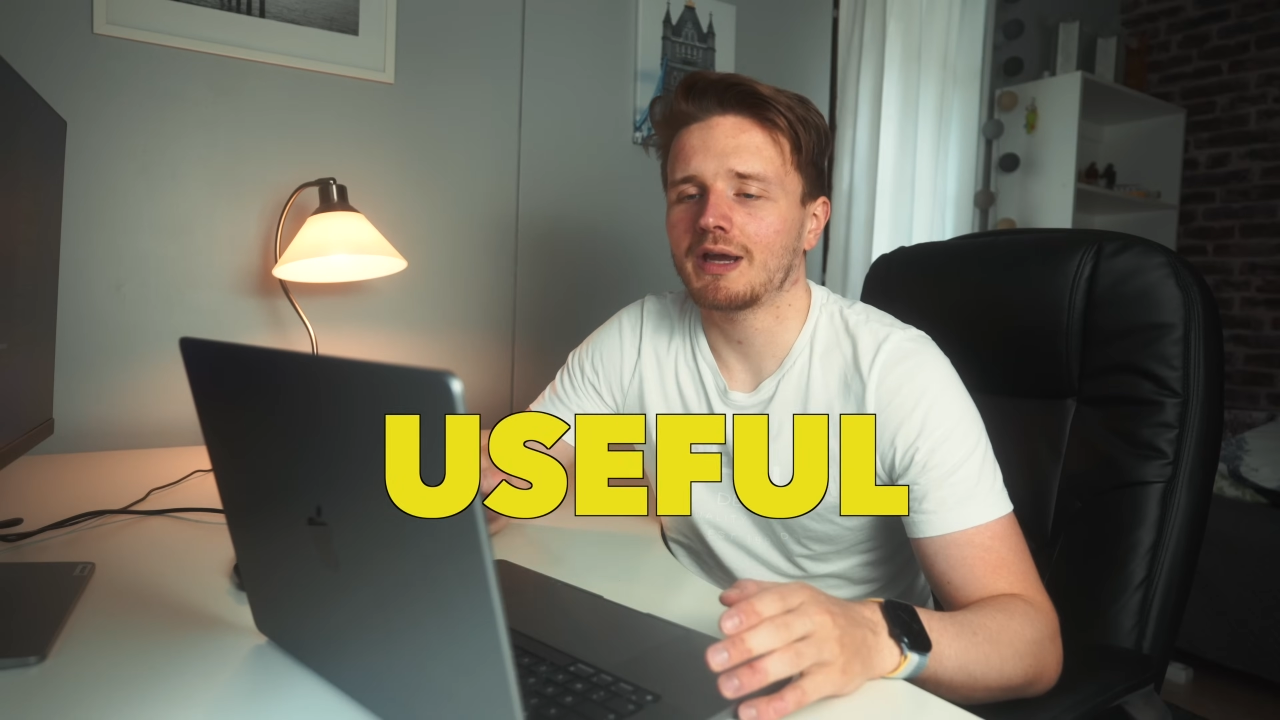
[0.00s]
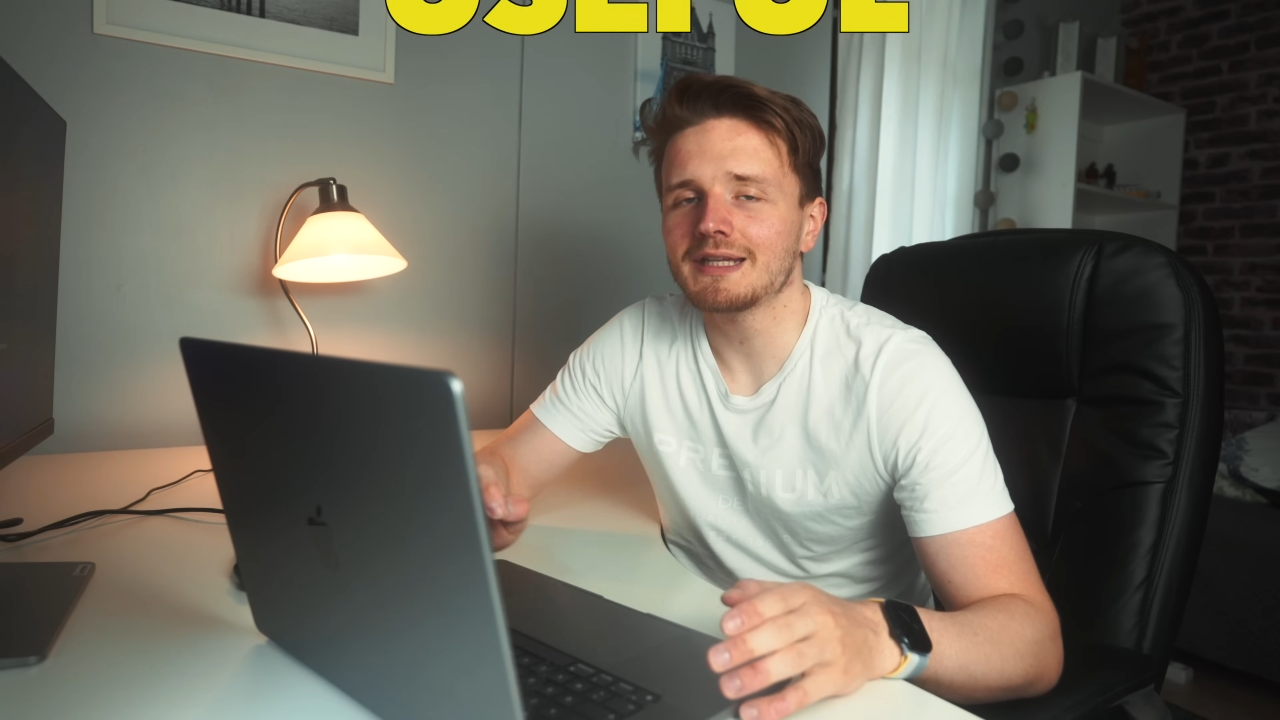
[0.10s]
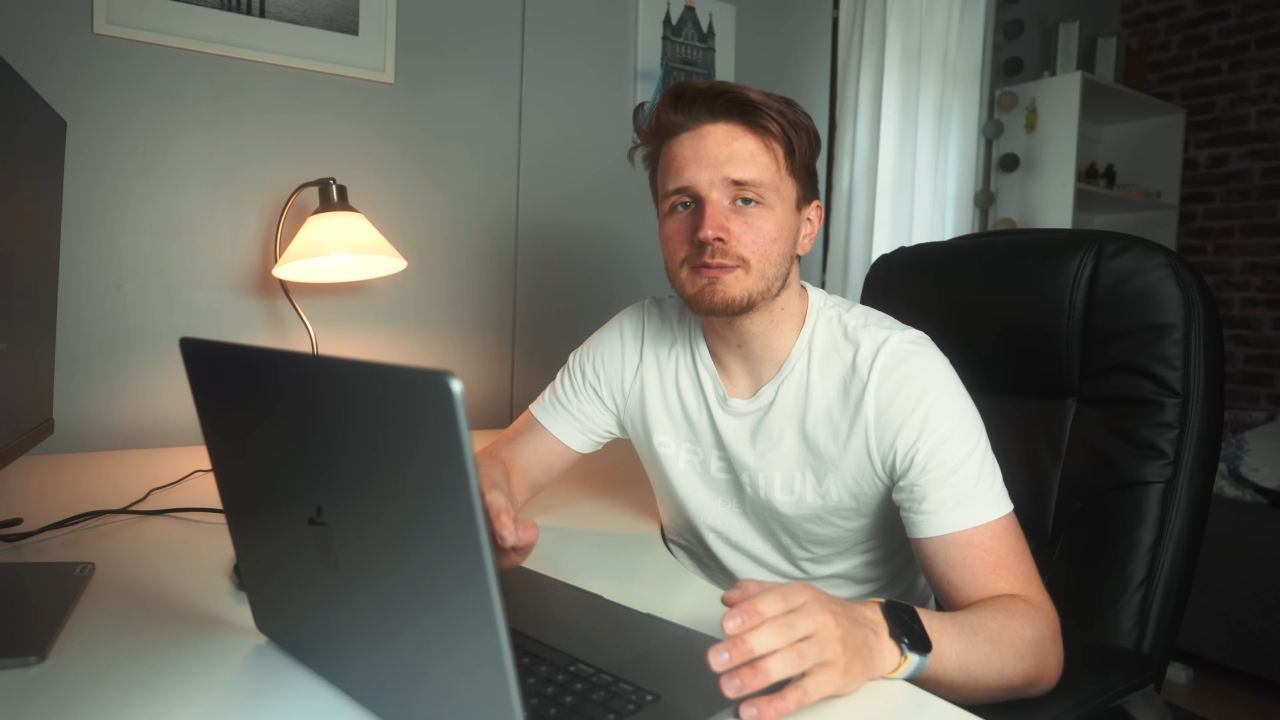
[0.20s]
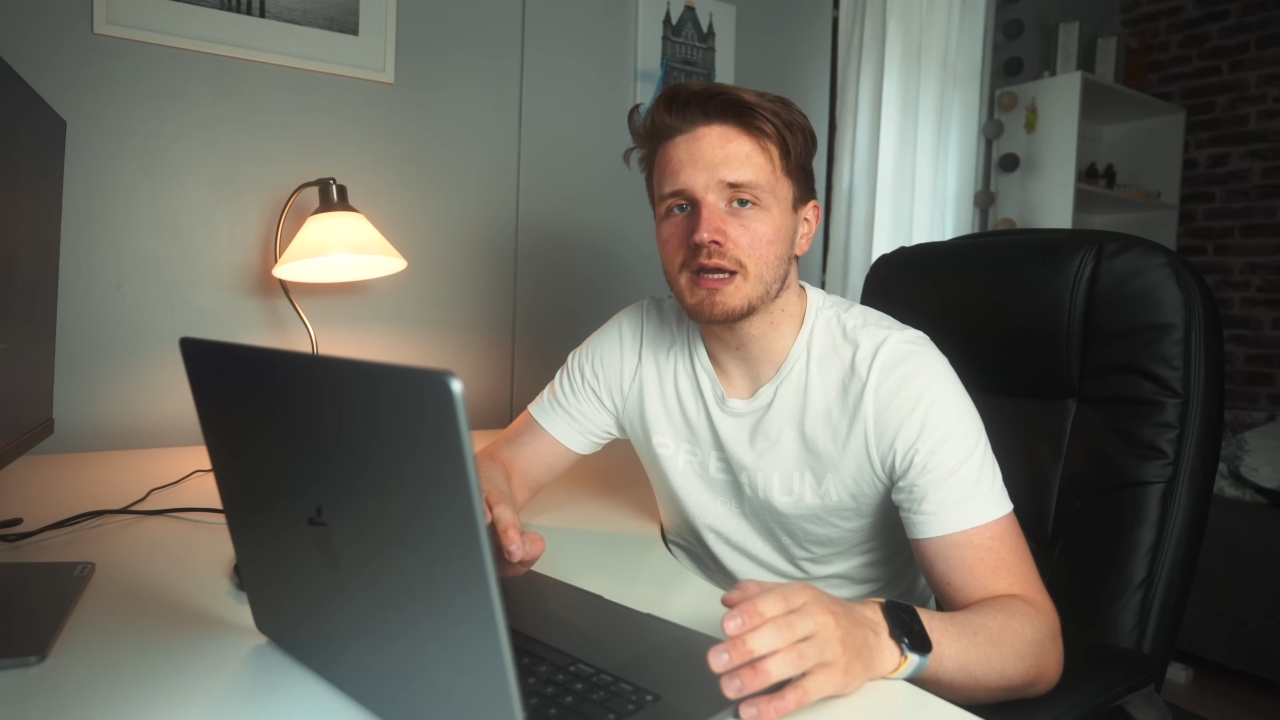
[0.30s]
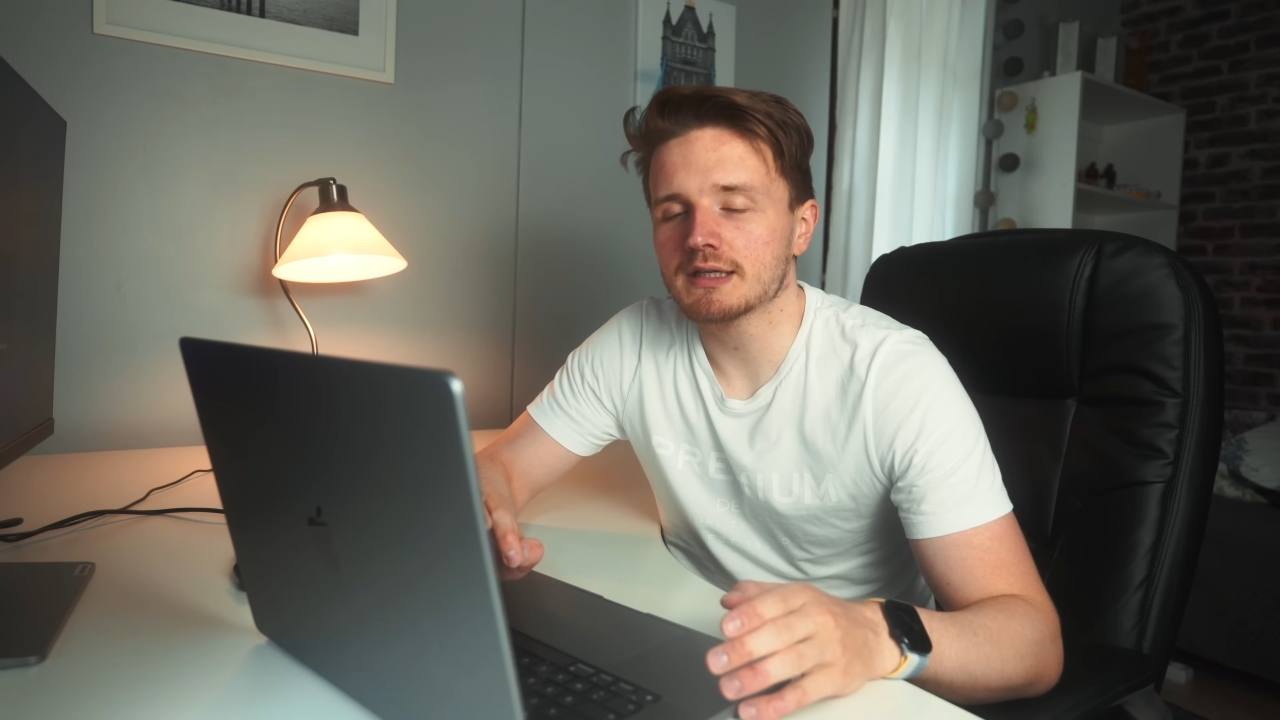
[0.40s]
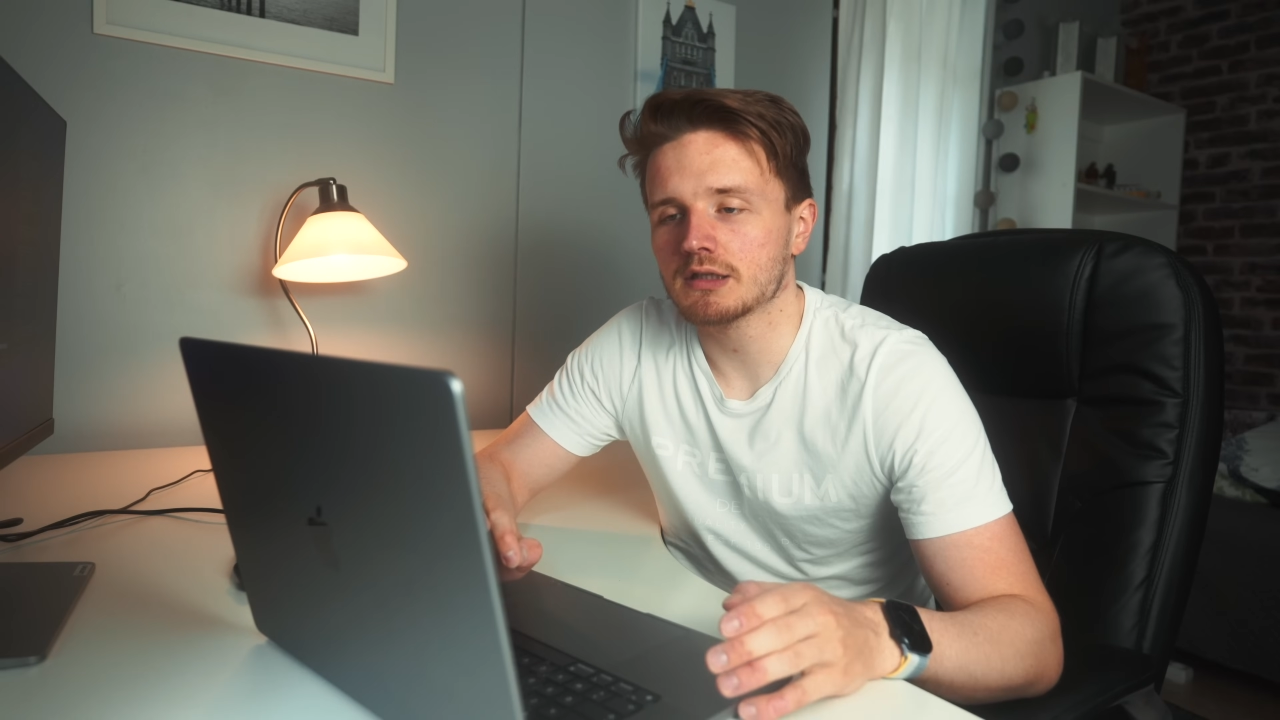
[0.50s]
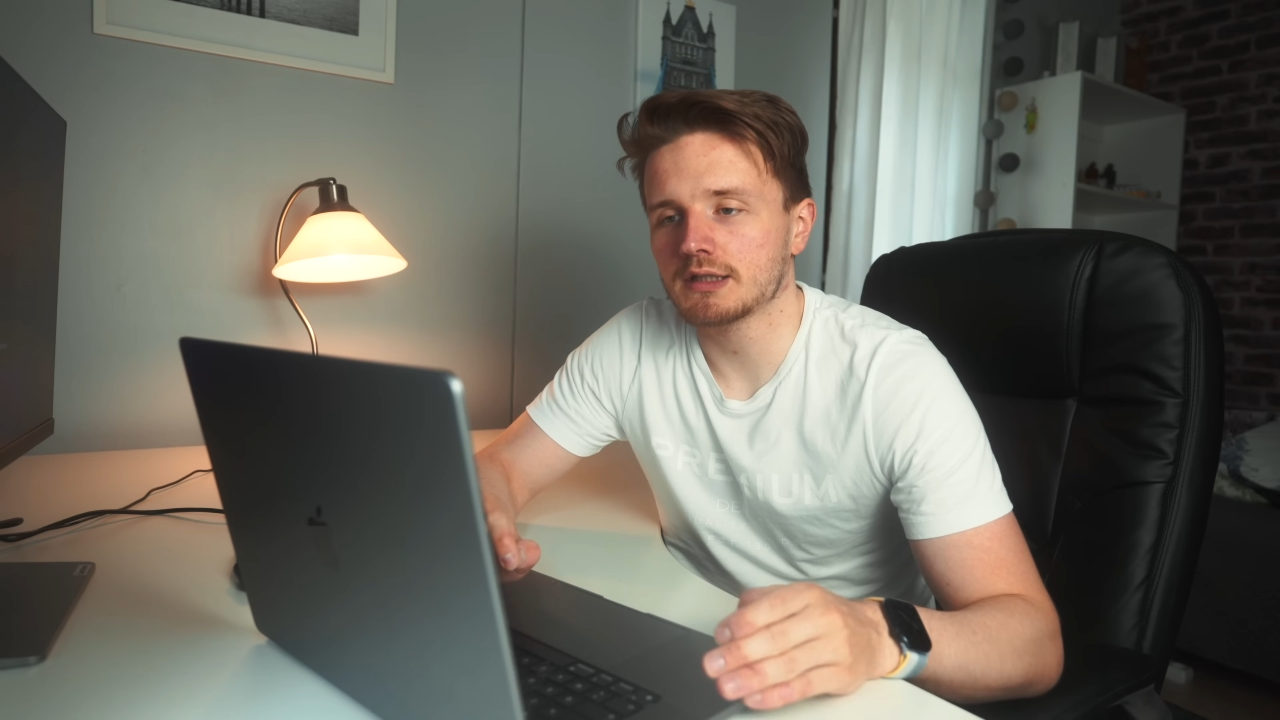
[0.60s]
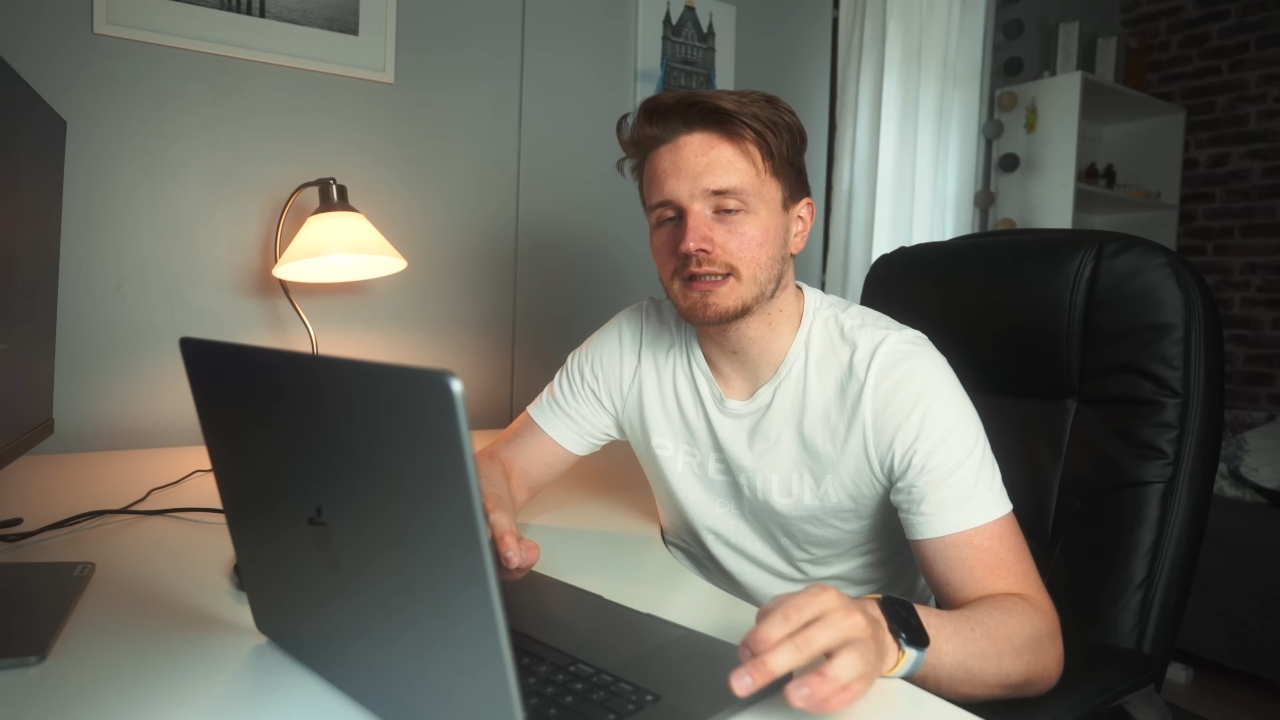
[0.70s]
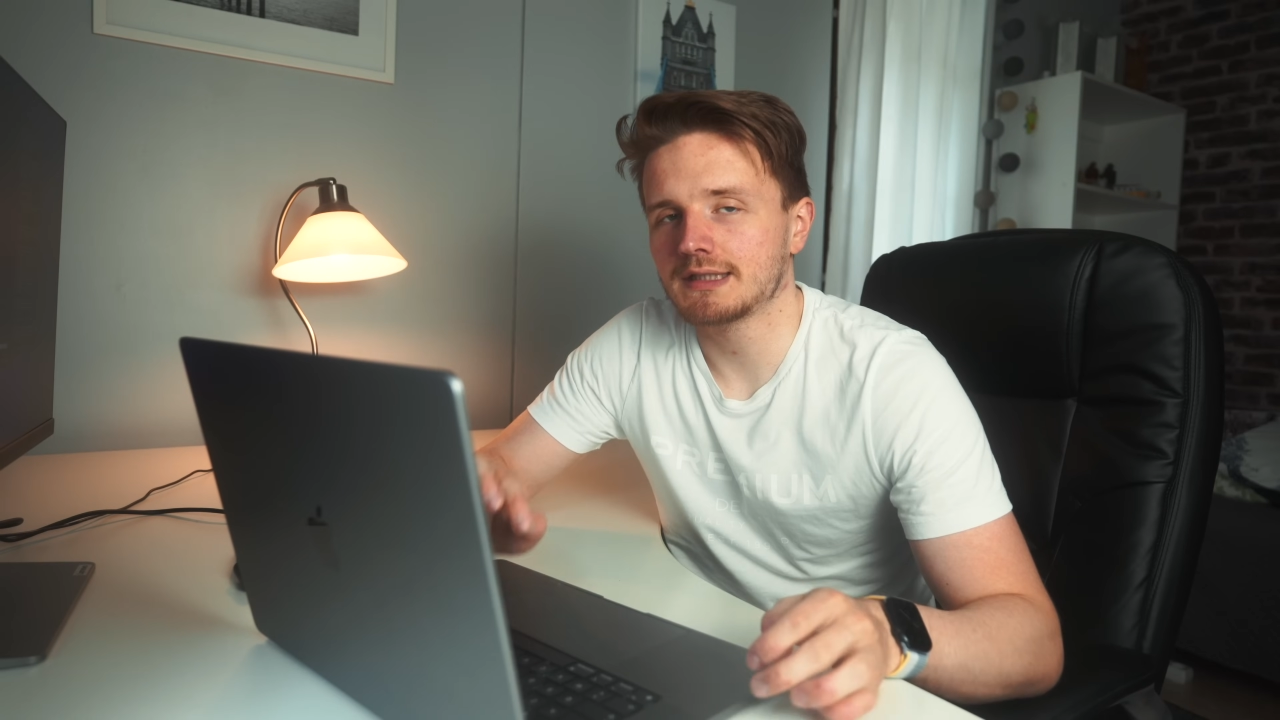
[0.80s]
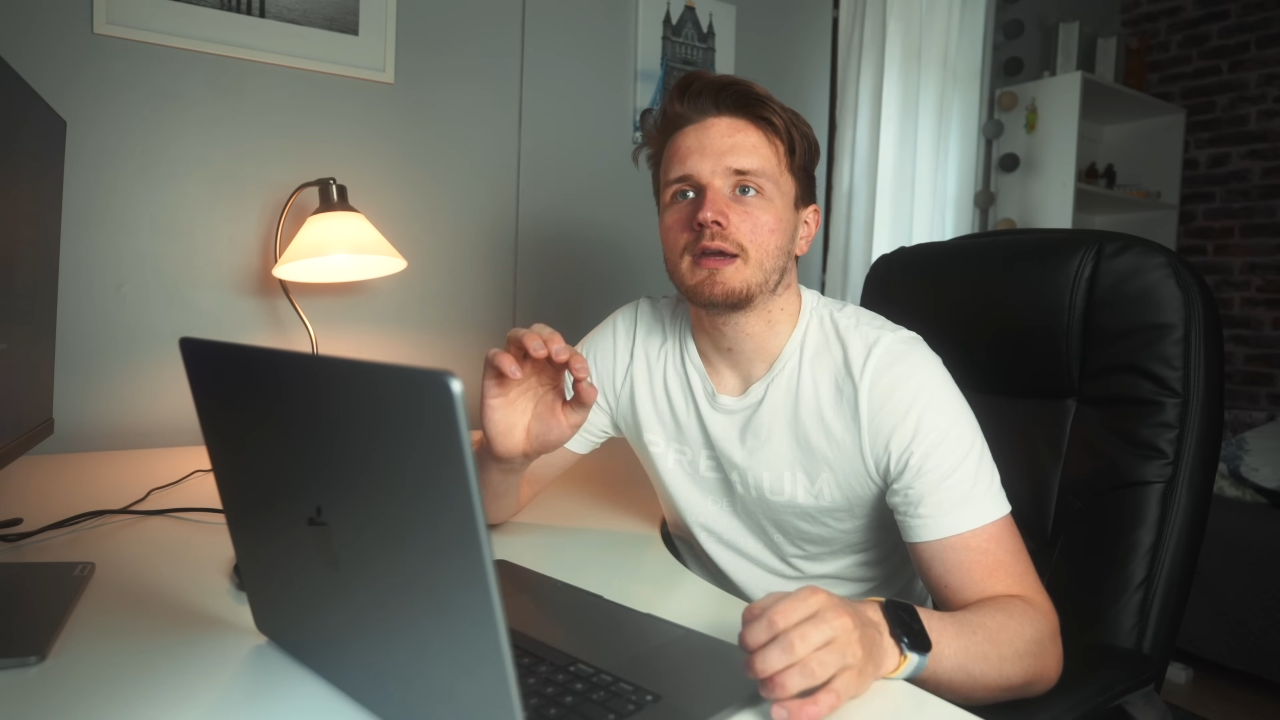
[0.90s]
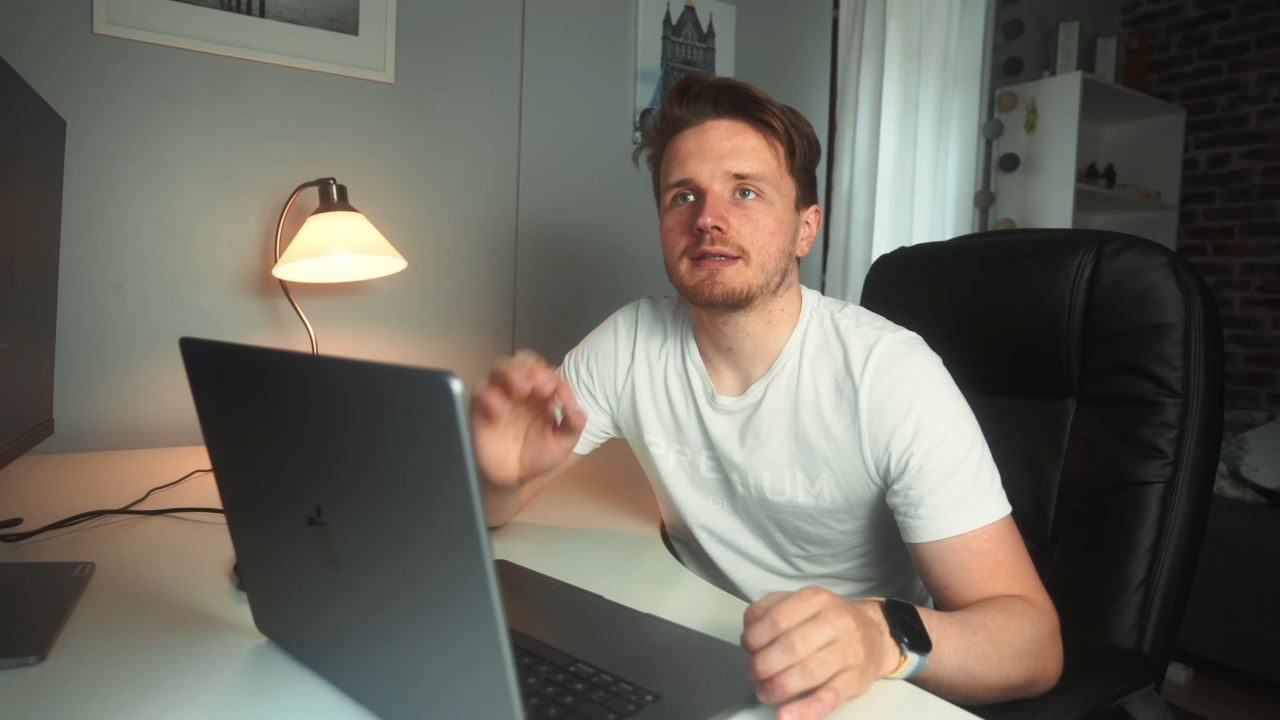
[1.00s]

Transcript: What gets me excited